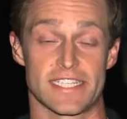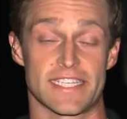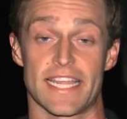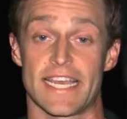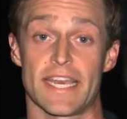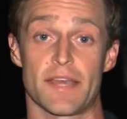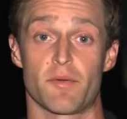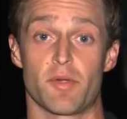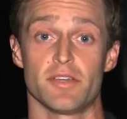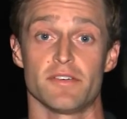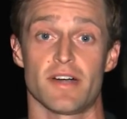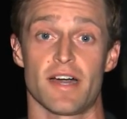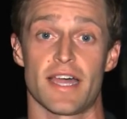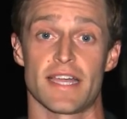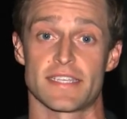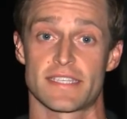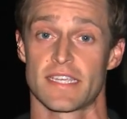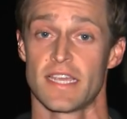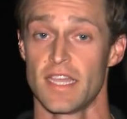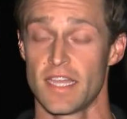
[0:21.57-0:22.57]
They didn't
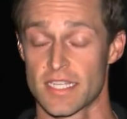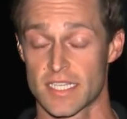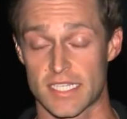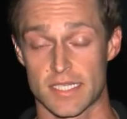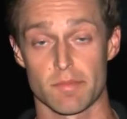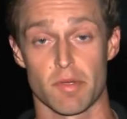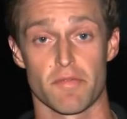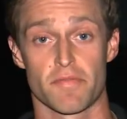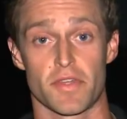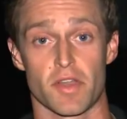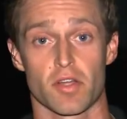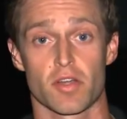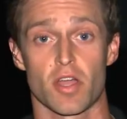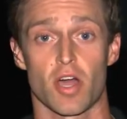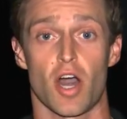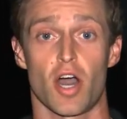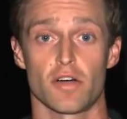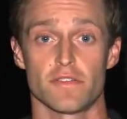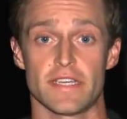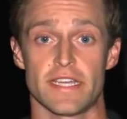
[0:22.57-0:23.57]
realize some of their
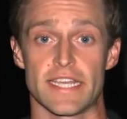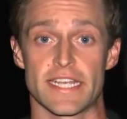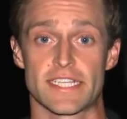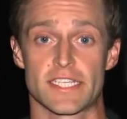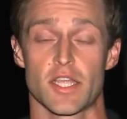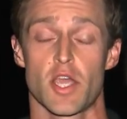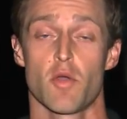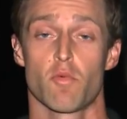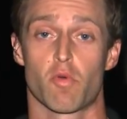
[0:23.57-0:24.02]
colleagues